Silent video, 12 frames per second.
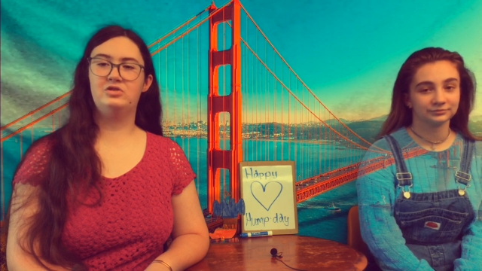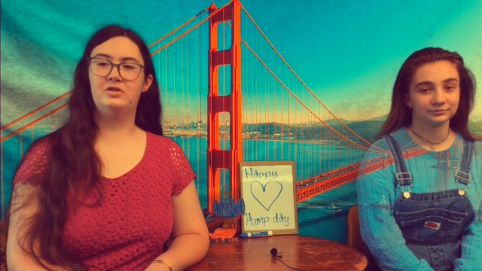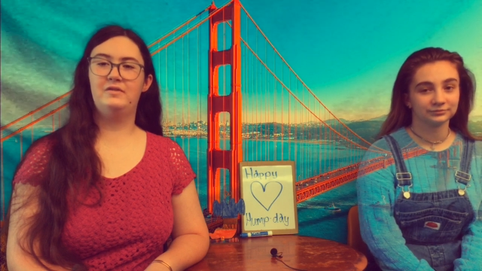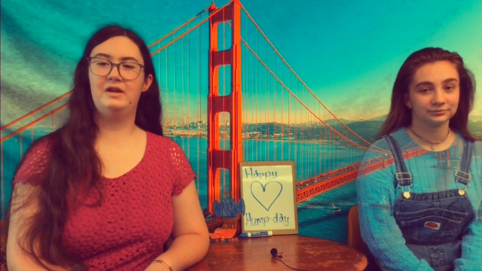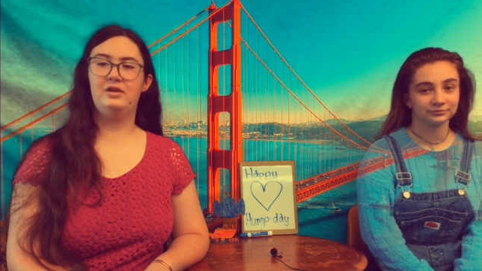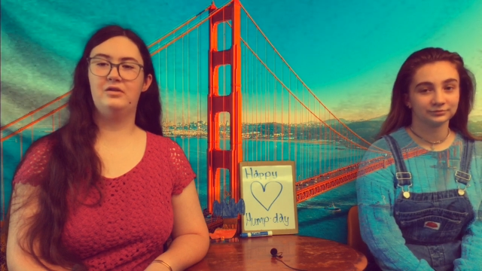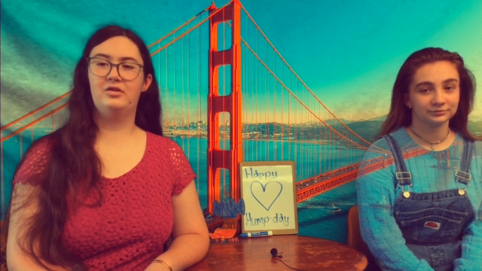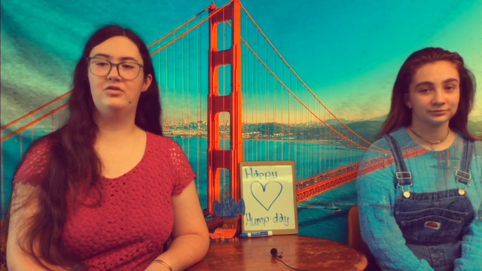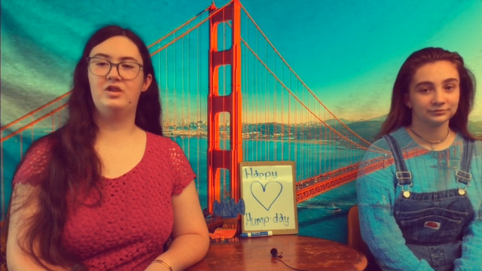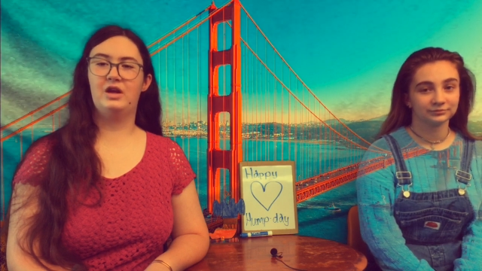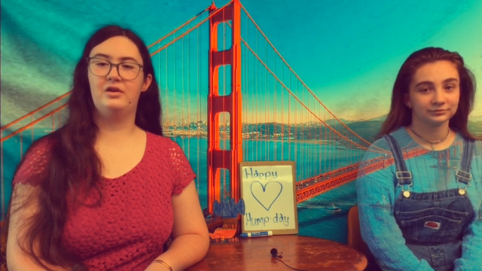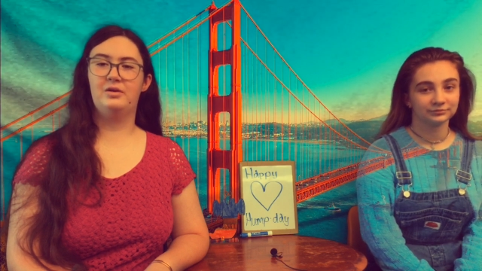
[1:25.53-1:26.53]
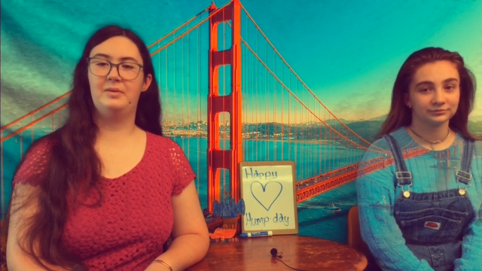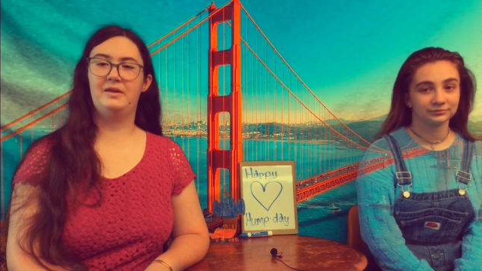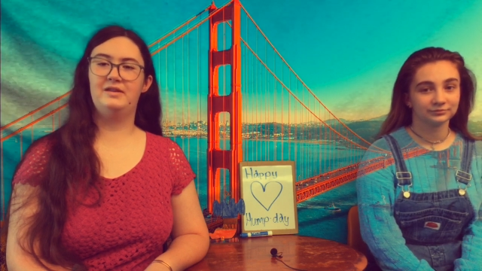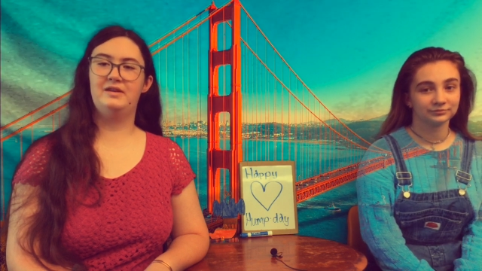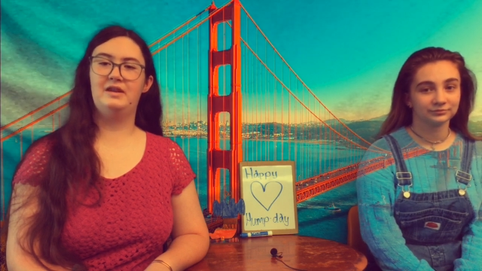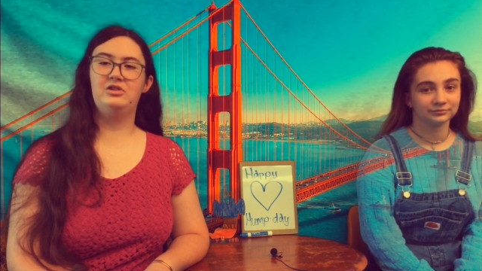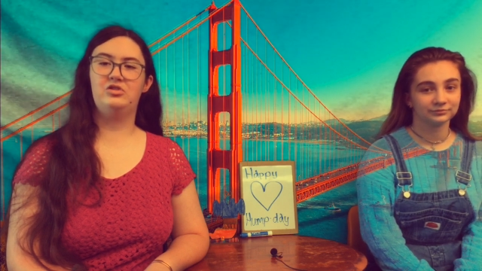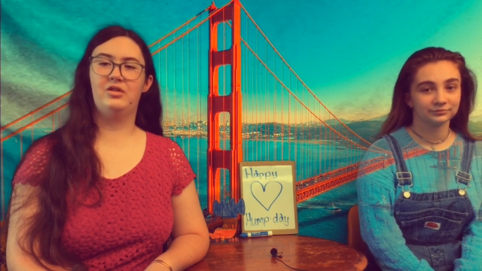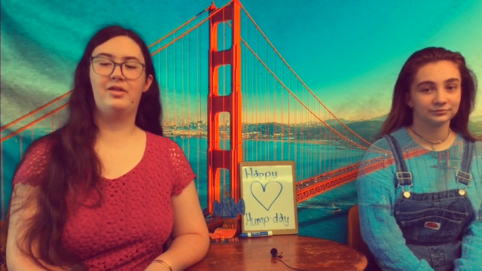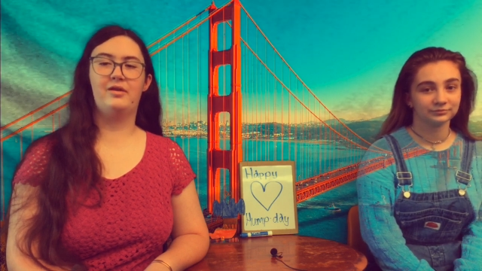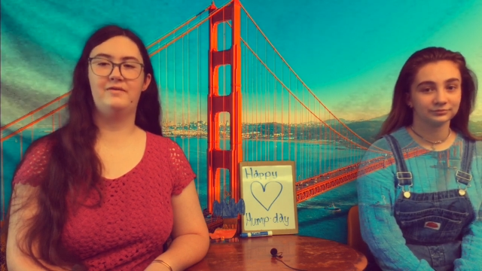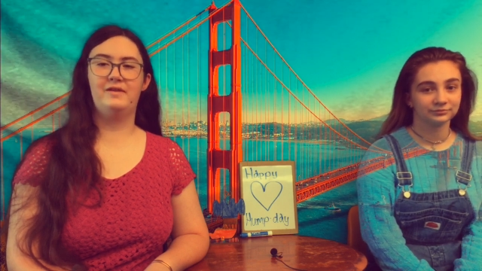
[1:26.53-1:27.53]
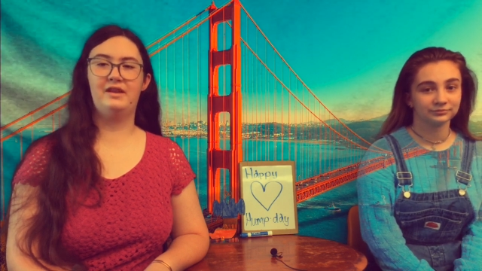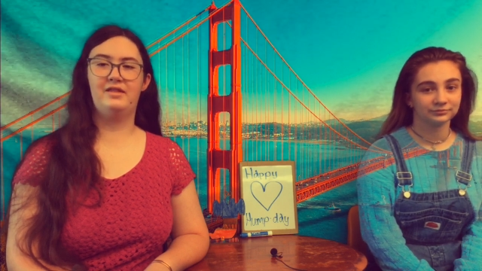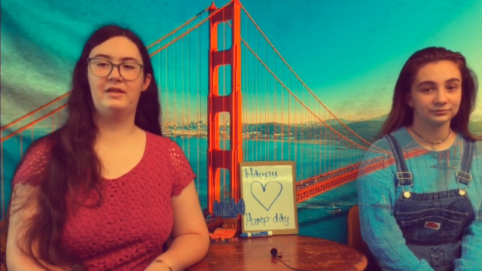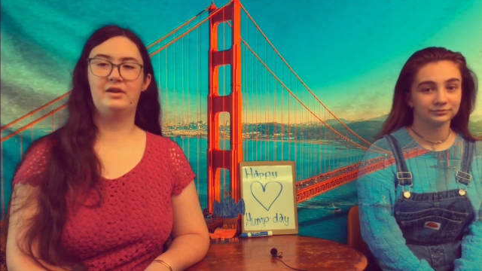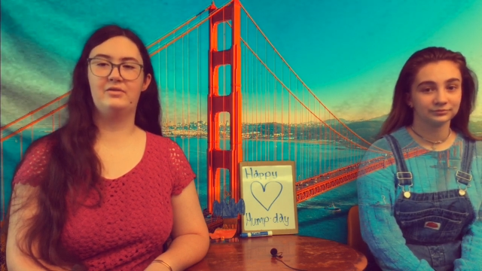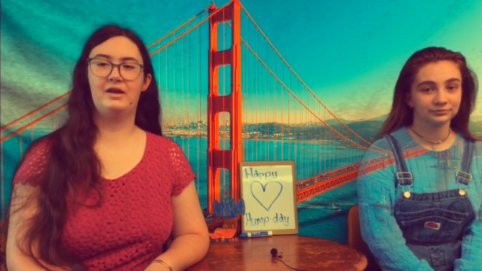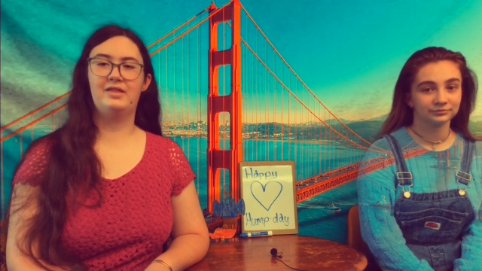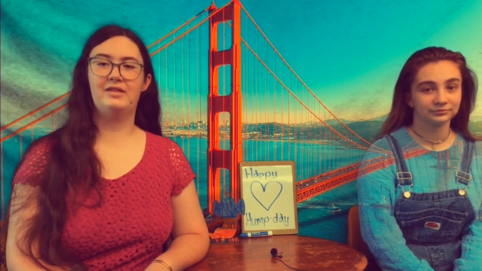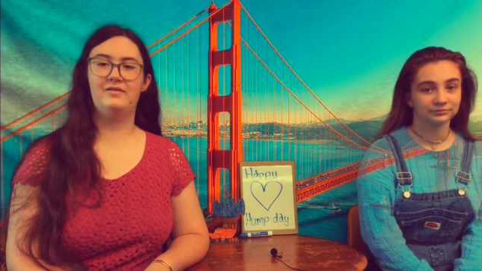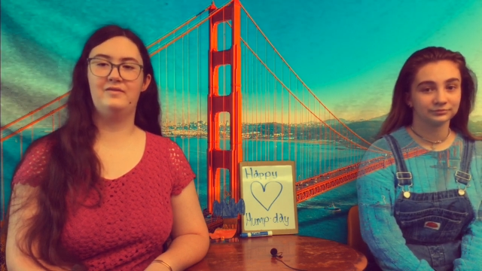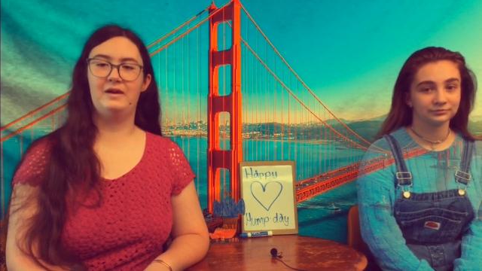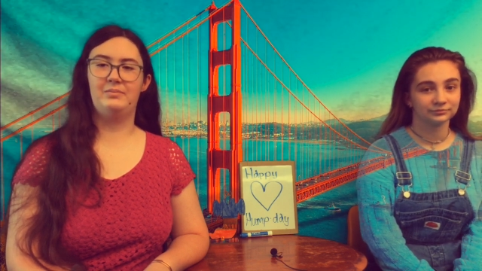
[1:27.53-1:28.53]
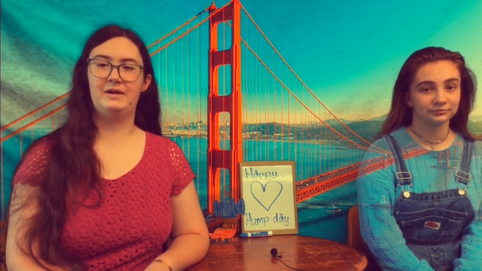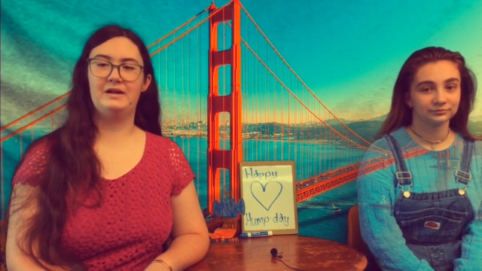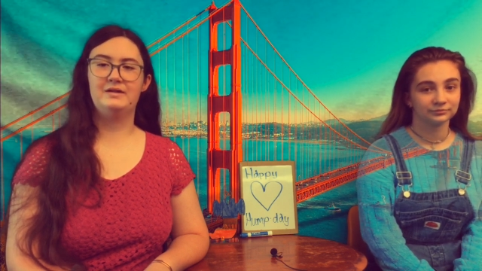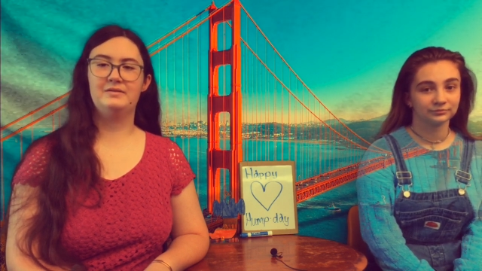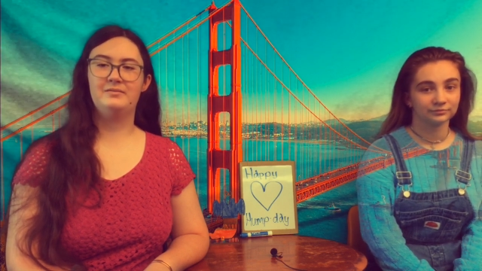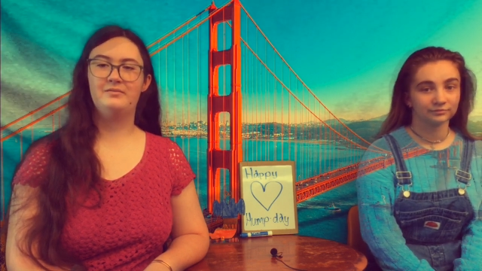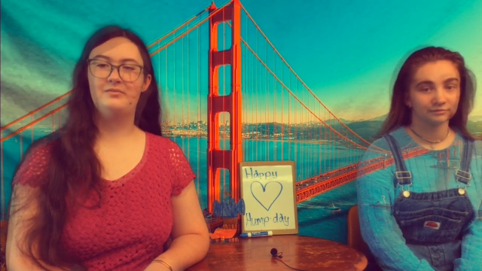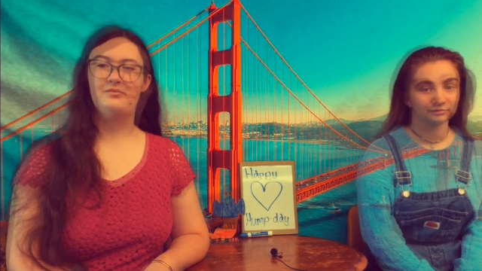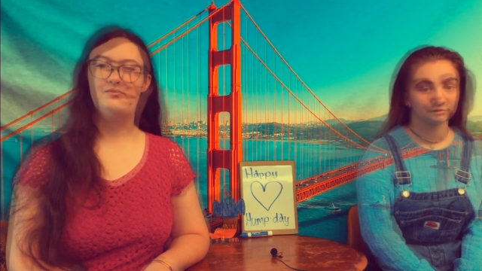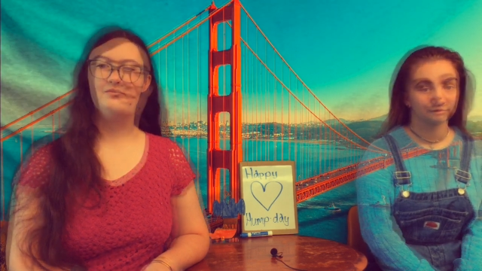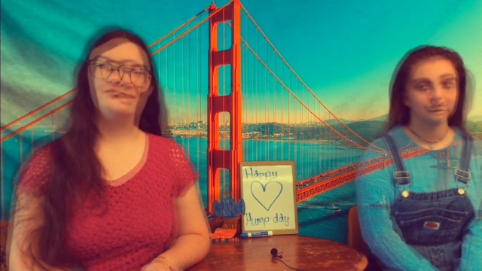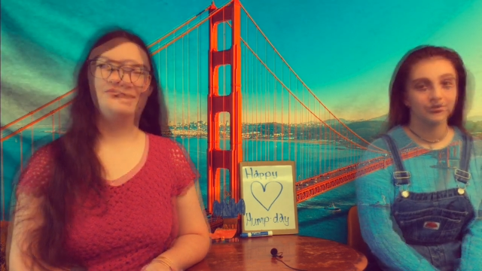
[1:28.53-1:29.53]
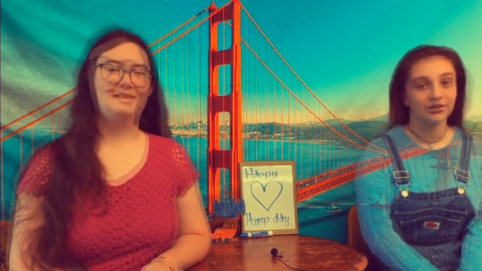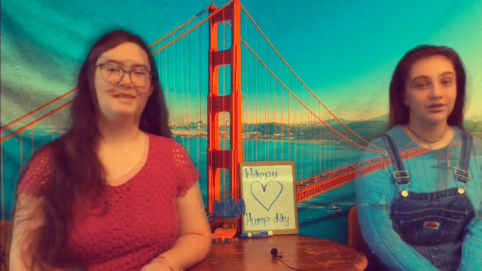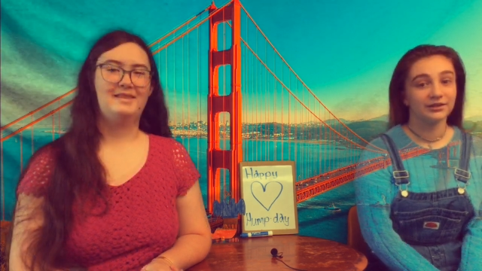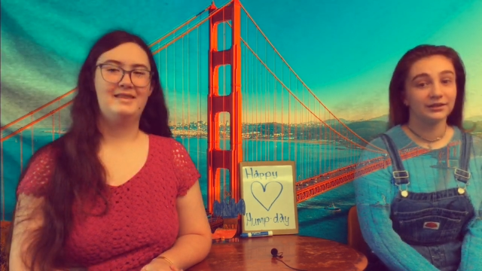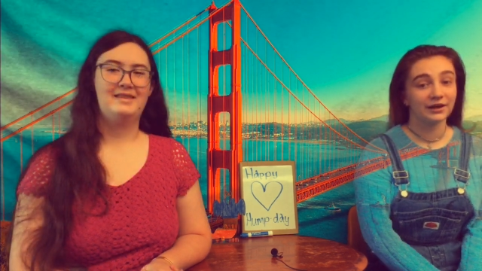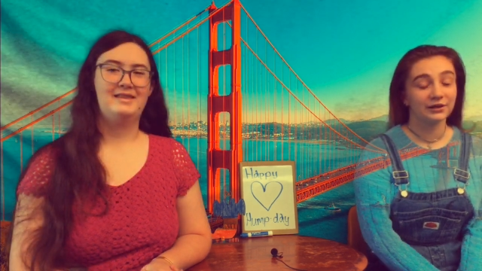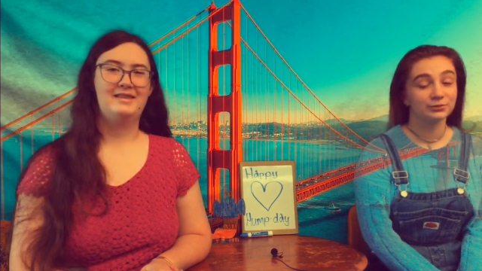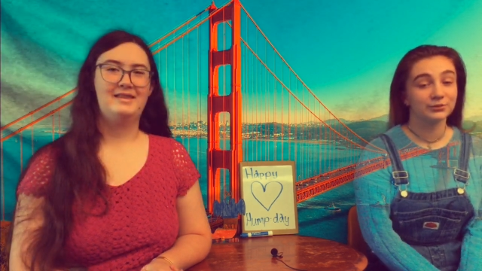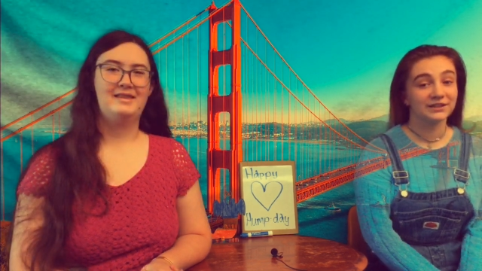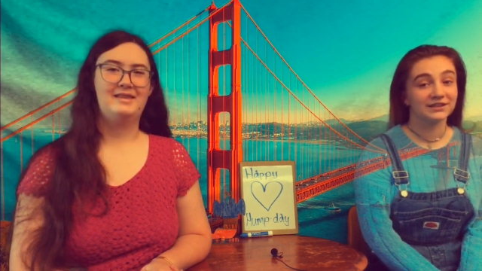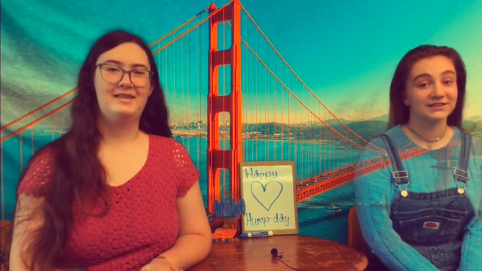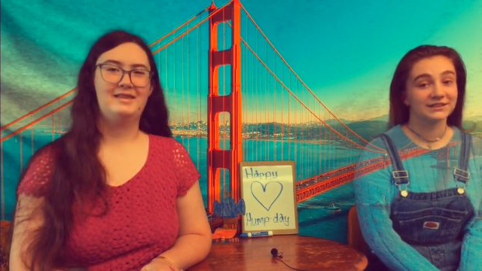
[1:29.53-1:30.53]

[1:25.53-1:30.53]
Speaker 1: the videos shared about the dangers of e-cigarettes and vaping.
Speaker 2: Next week is